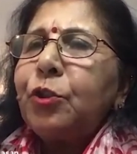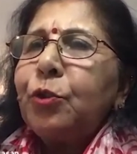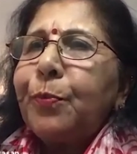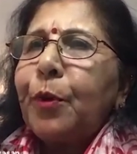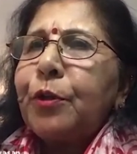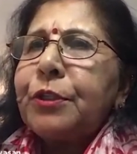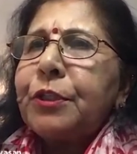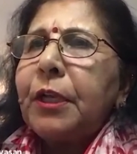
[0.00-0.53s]
to
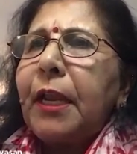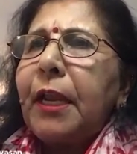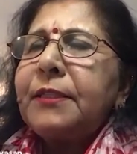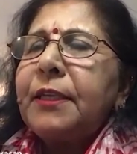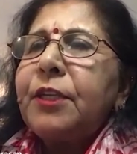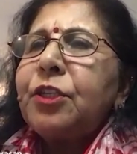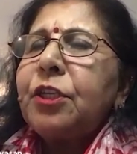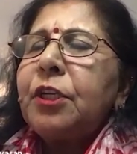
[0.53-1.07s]

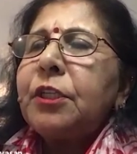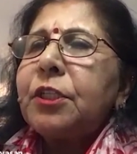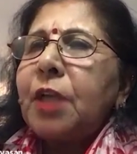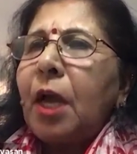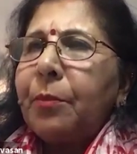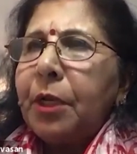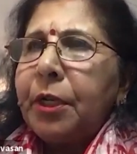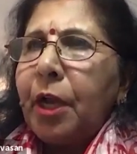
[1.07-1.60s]
proselytization in
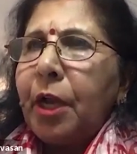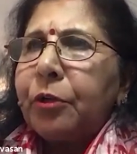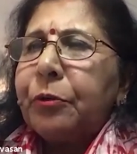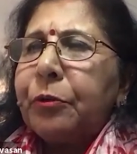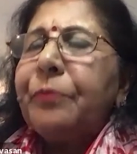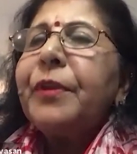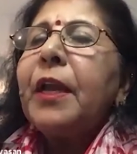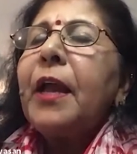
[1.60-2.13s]
Tamil Nadu.